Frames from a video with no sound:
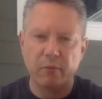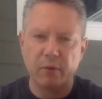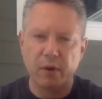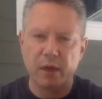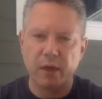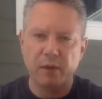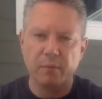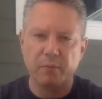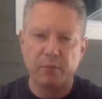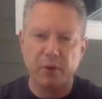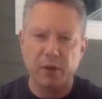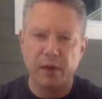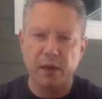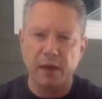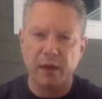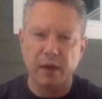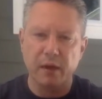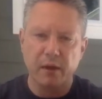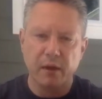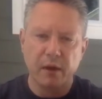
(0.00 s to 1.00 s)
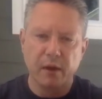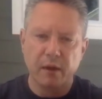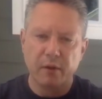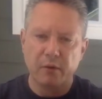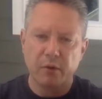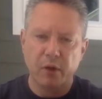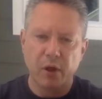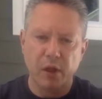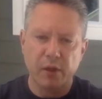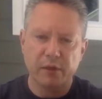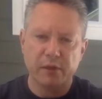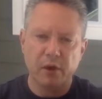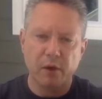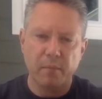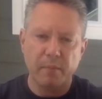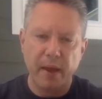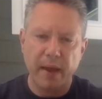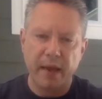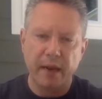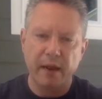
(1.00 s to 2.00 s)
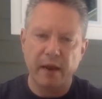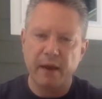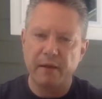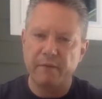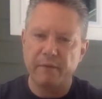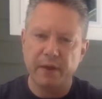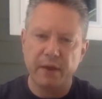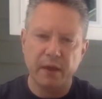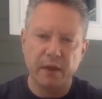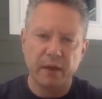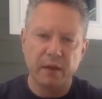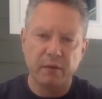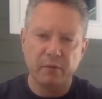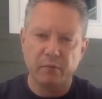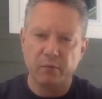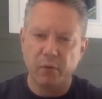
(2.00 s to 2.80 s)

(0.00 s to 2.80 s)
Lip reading: We're going to put we call this our main IV.